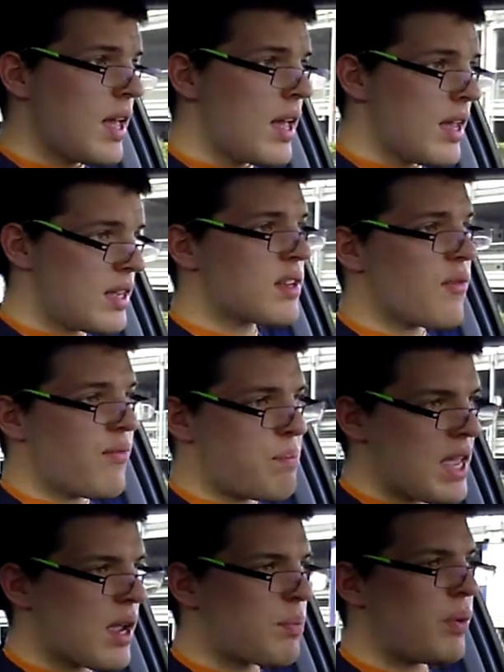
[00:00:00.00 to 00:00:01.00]
it's a
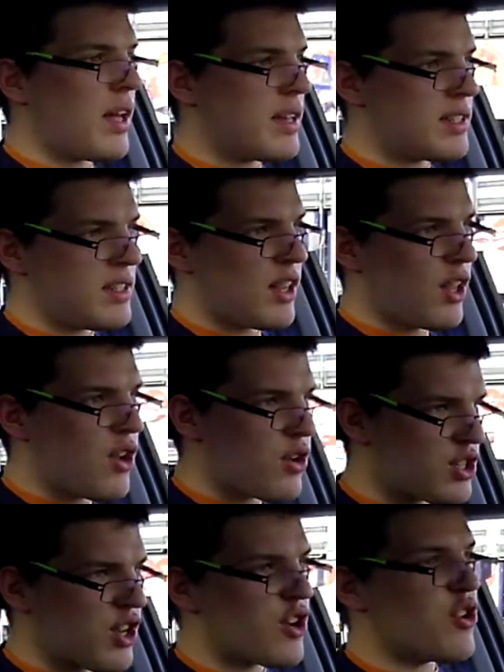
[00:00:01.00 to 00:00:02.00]
big plus. It
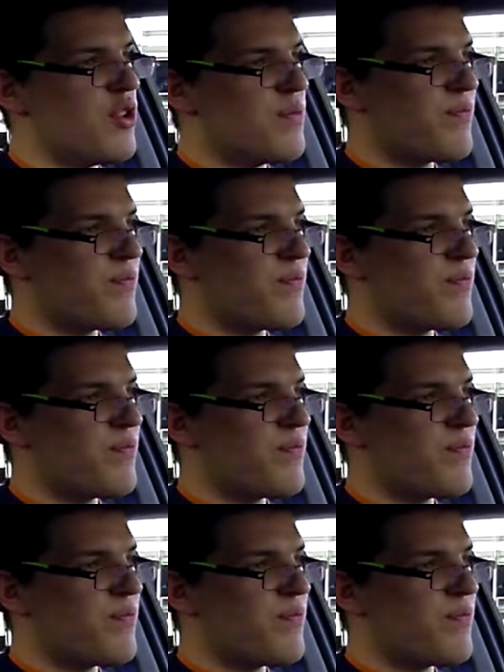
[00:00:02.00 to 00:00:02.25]
looks good.